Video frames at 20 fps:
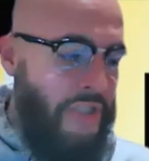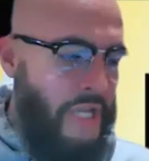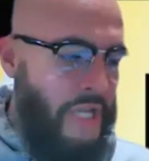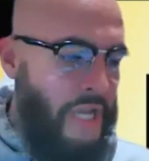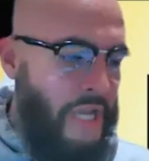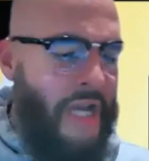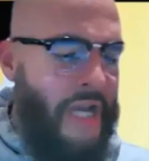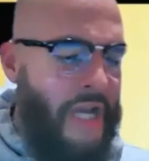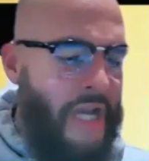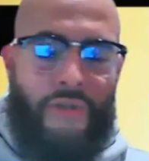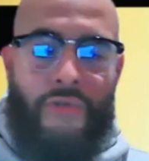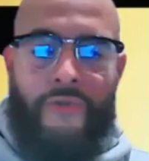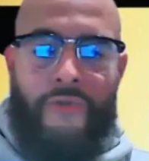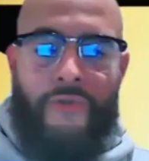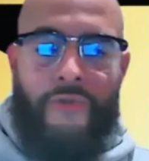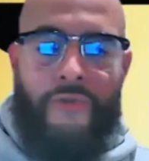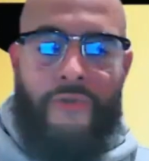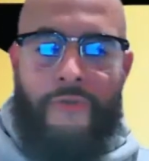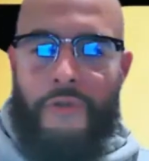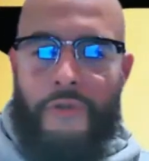Yeah, I
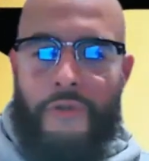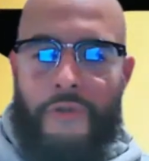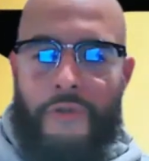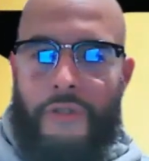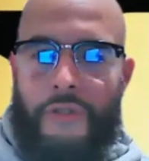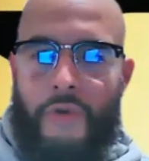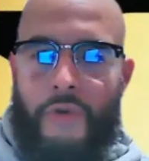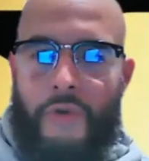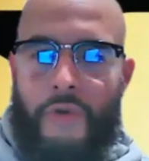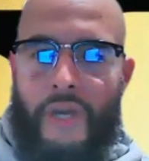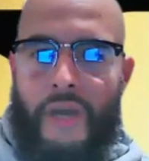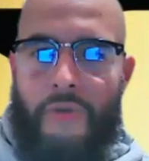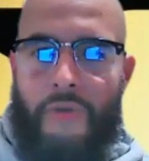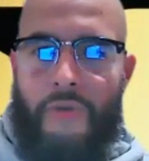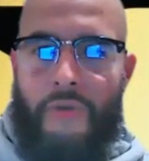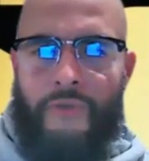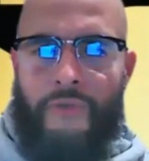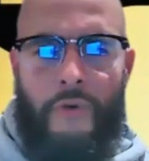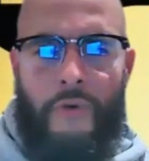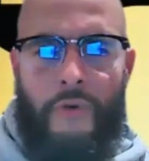do feel in a way I
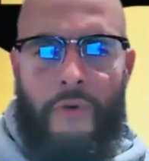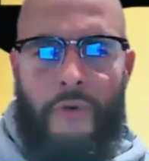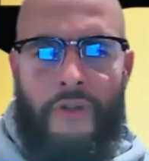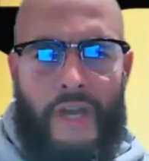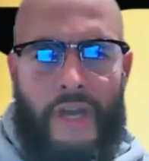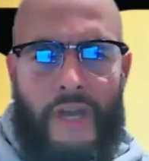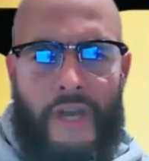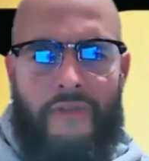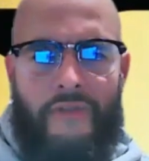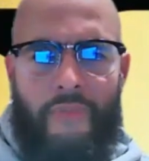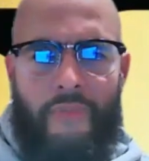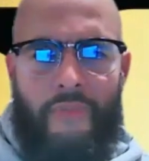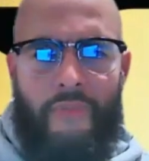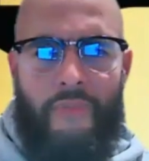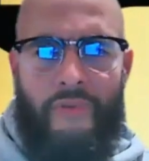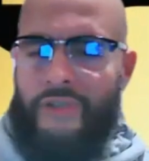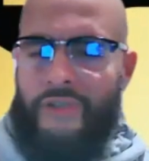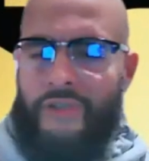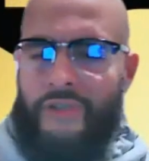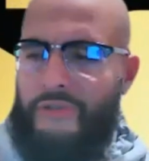was forced out of the
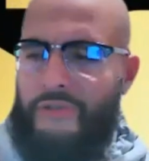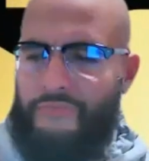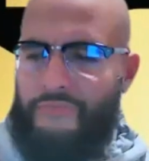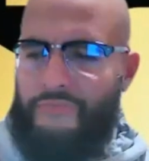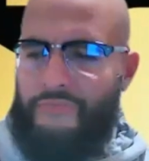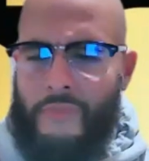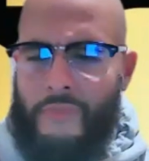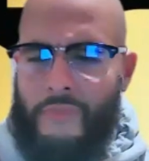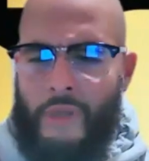profession,